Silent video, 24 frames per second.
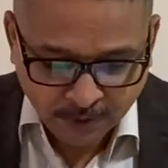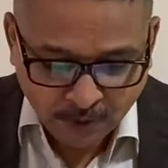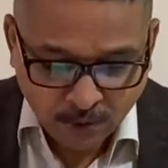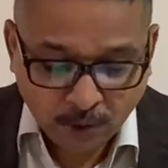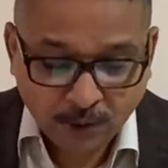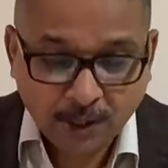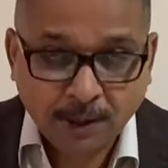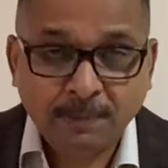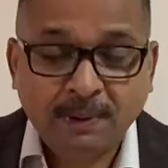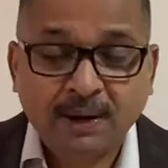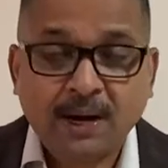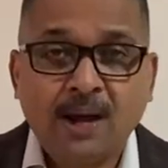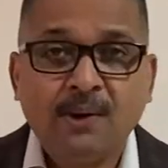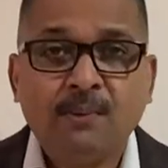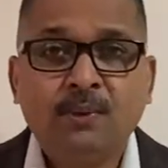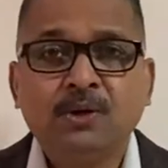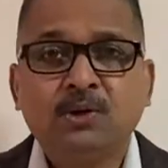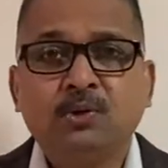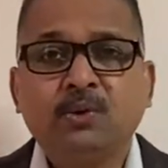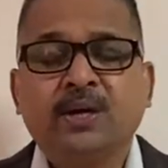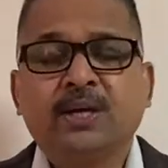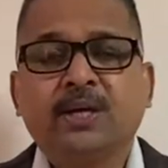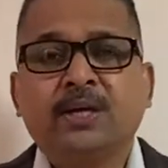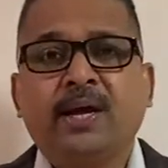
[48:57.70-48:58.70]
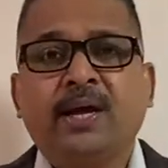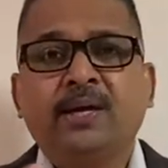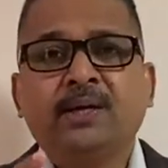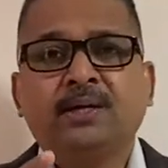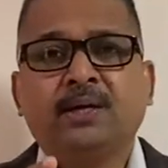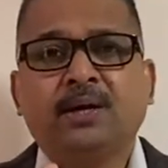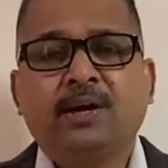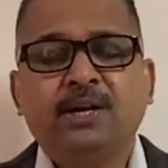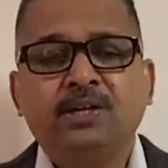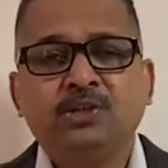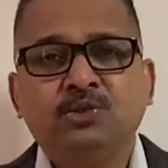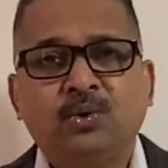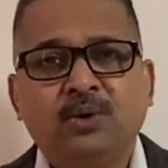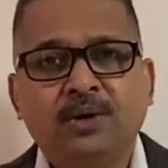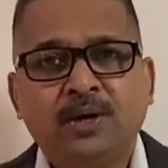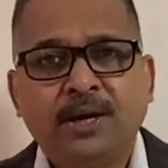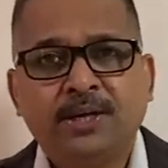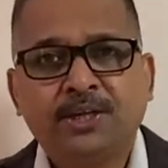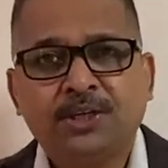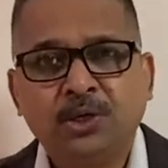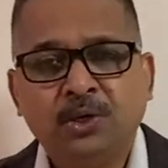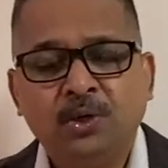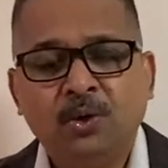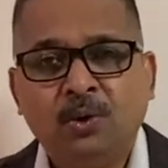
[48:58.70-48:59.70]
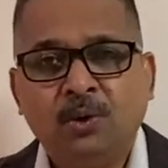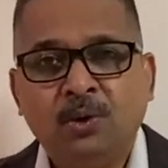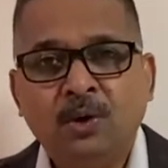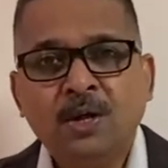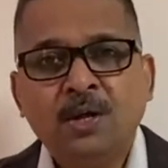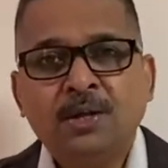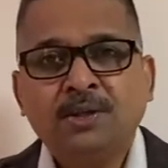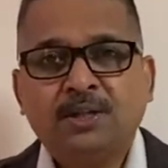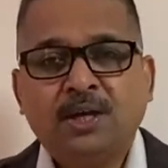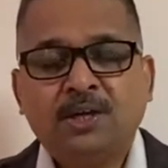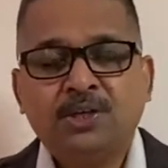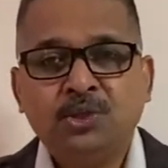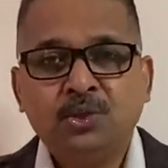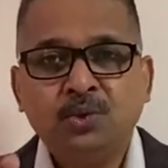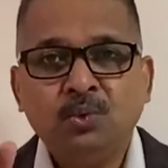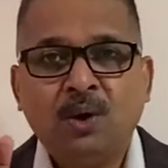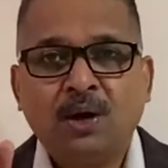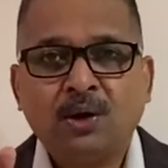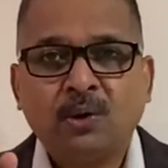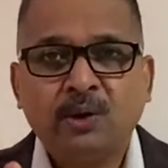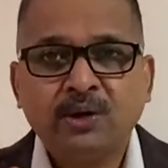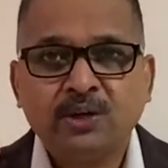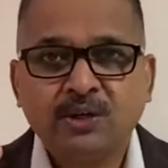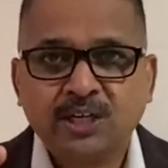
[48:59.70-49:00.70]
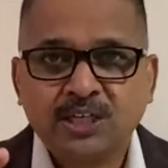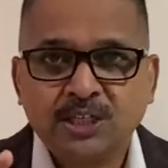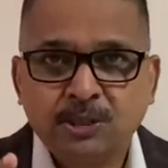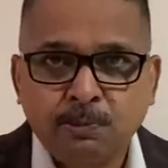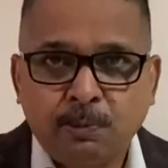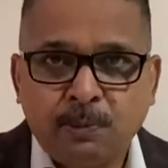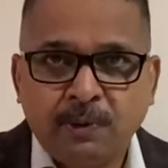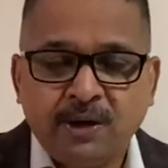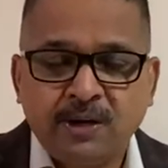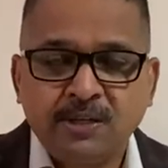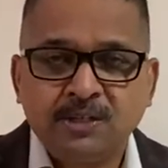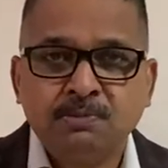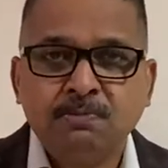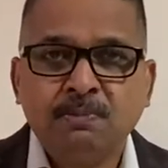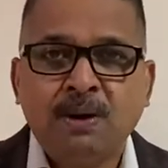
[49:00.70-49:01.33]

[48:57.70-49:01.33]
Okay, but I want to encourage you and let you know that you are going to experience